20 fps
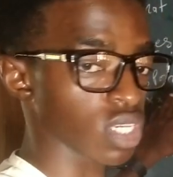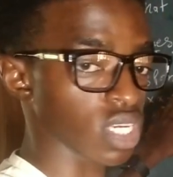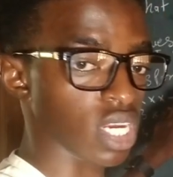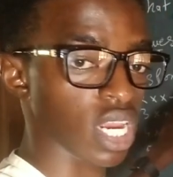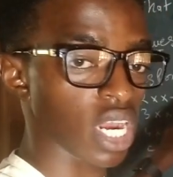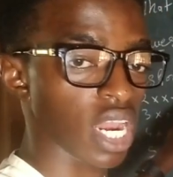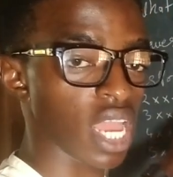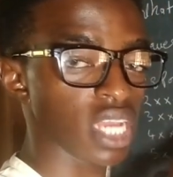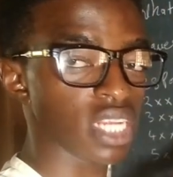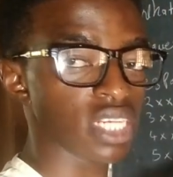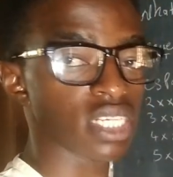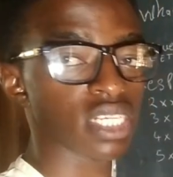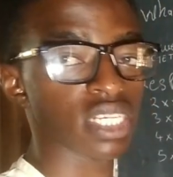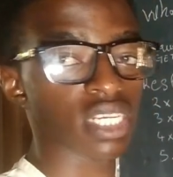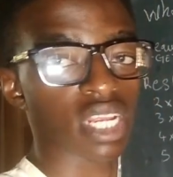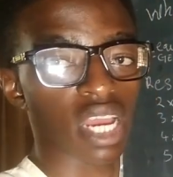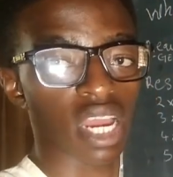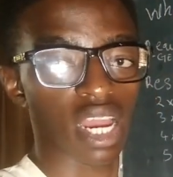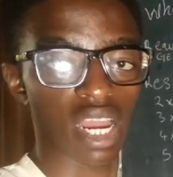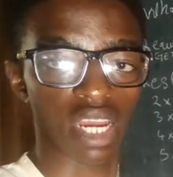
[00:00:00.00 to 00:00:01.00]
the client,
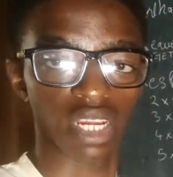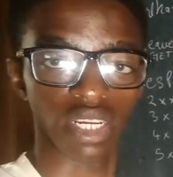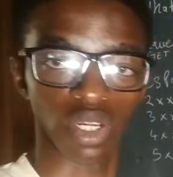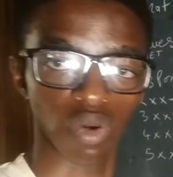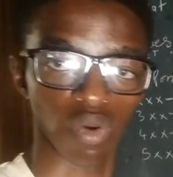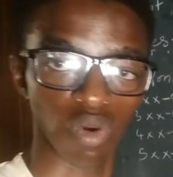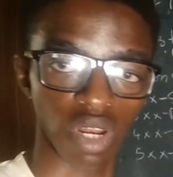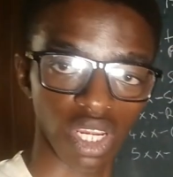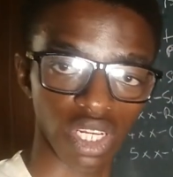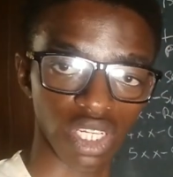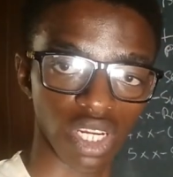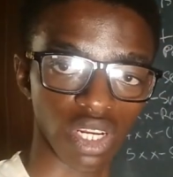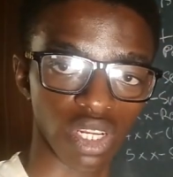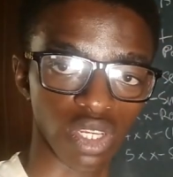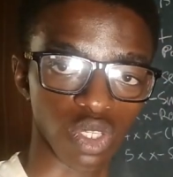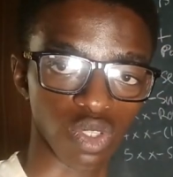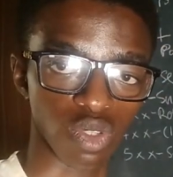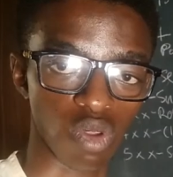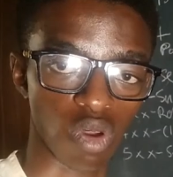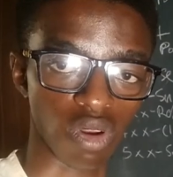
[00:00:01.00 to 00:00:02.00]
and the connection
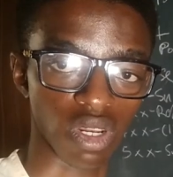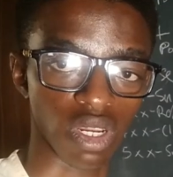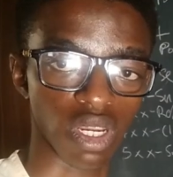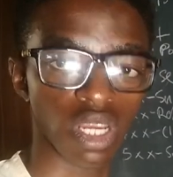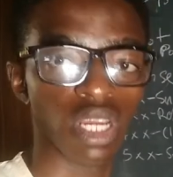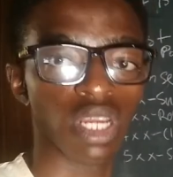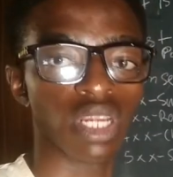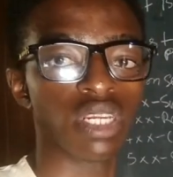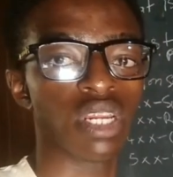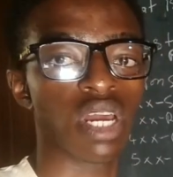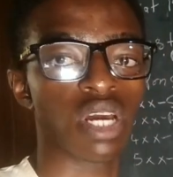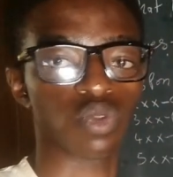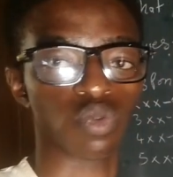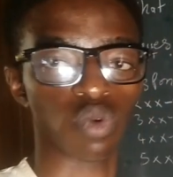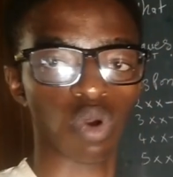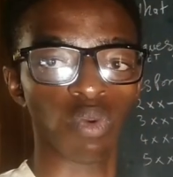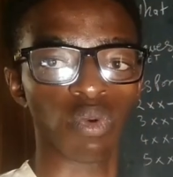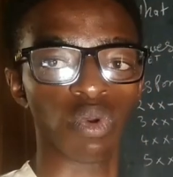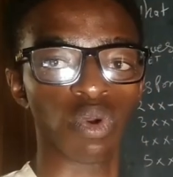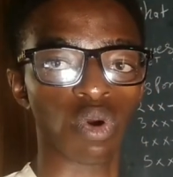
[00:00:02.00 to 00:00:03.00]
is done. That's
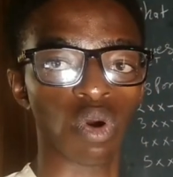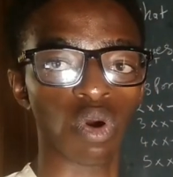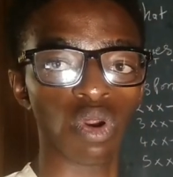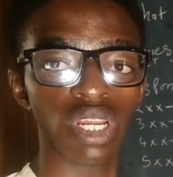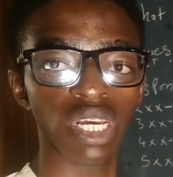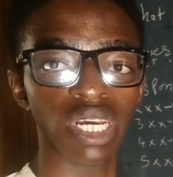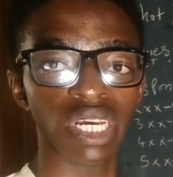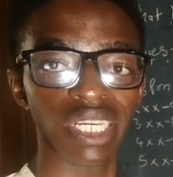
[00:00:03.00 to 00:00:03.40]
what we call